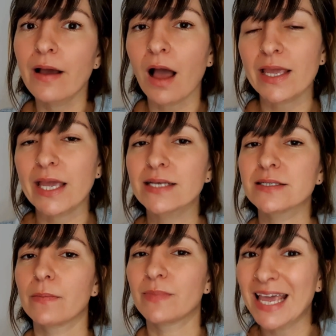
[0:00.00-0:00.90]
I guess
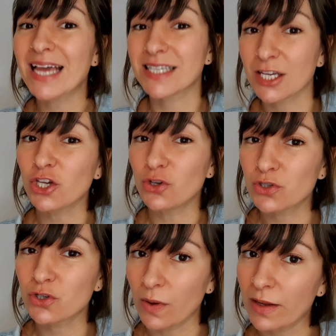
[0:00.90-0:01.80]
I'm getting used
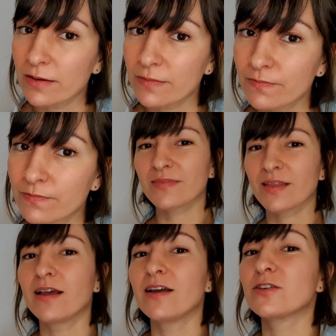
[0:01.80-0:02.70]
to it."
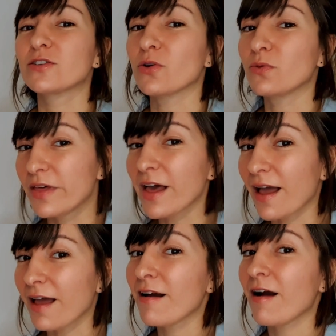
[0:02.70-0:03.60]
So
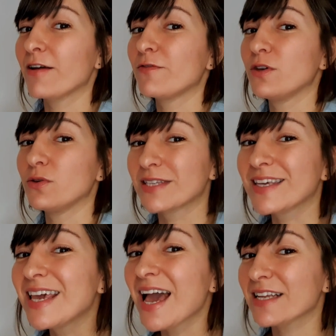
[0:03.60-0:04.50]
there I've used
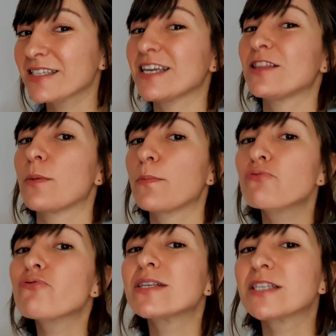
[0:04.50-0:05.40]
get in the
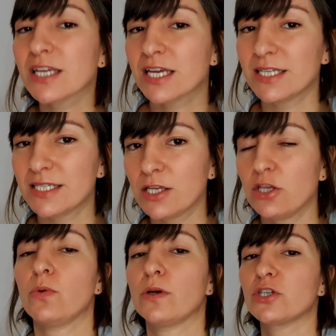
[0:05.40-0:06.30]
present
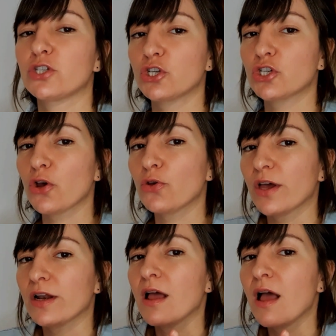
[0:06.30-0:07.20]
continuous to show
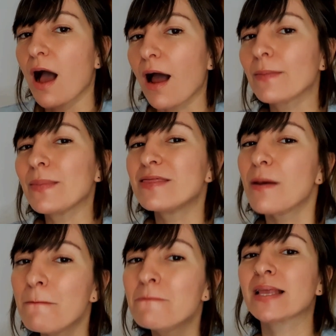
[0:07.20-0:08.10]
that I'm in the
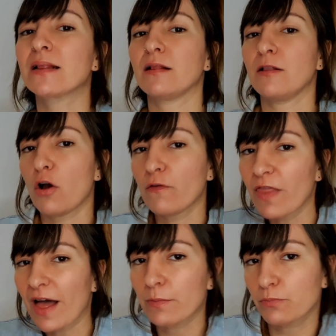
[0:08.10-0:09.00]
middle of
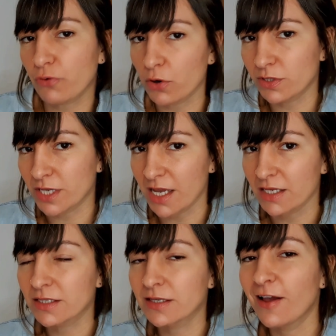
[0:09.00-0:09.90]
that
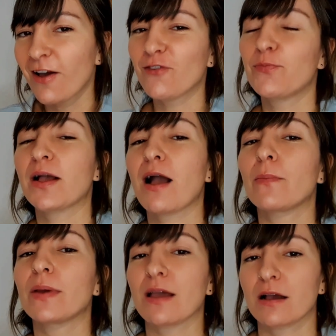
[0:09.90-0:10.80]
process of
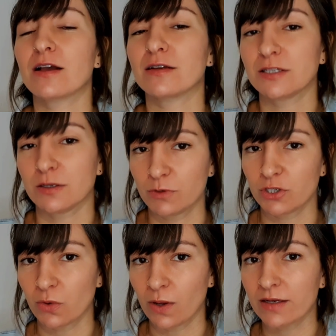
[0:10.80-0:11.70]
becoming accustomed
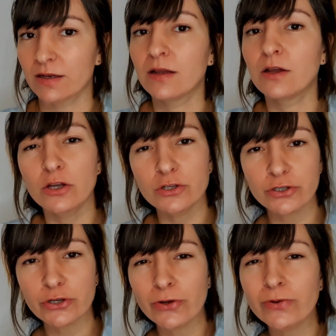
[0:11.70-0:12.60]
to it.
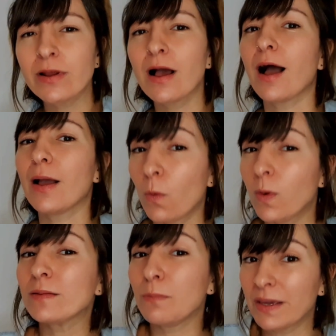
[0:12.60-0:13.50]
Soon I
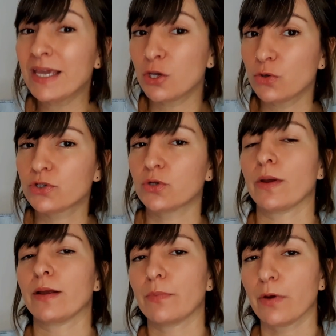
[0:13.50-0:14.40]
will be used to
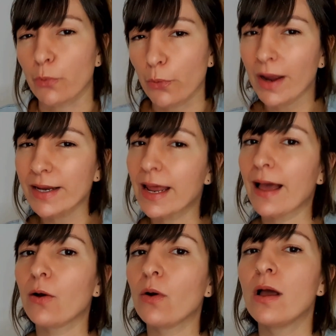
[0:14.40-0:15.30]
it, but right
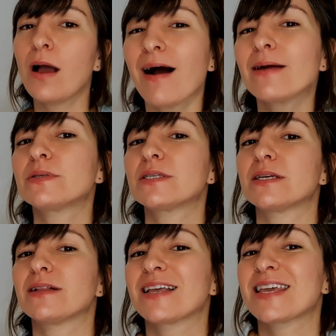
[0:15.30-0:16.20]
now I'm
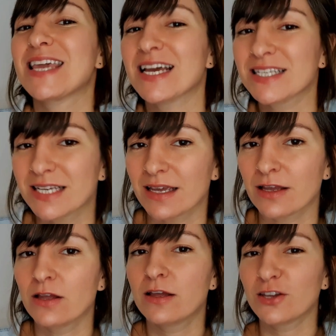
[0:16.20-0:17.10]
still
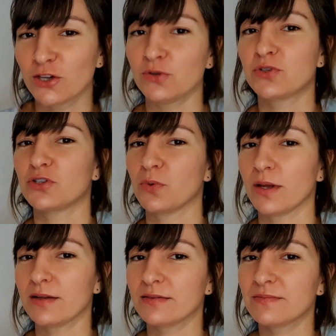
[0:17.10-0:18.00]
getting used to
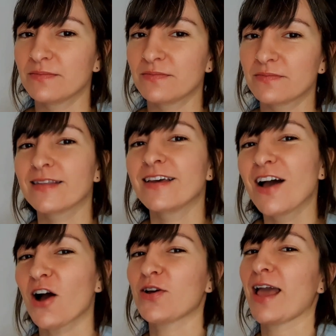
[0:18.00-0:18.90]
it.
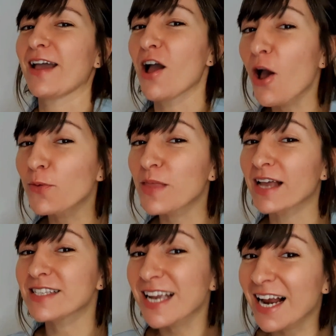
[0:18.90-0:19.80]
Okay, I hope
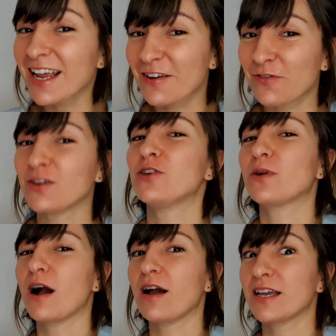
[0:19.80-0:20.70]
that's clear for you
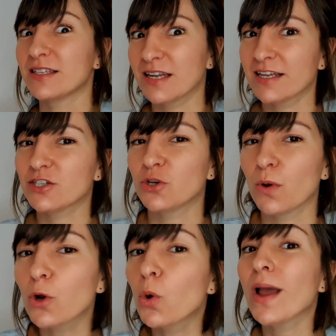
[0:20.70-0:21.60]
guys. Let's do a
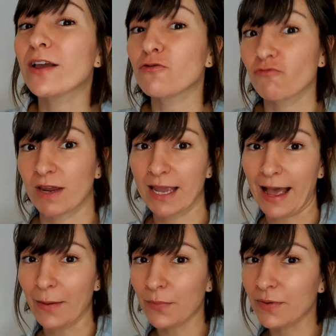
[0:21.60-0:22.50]
quick recap.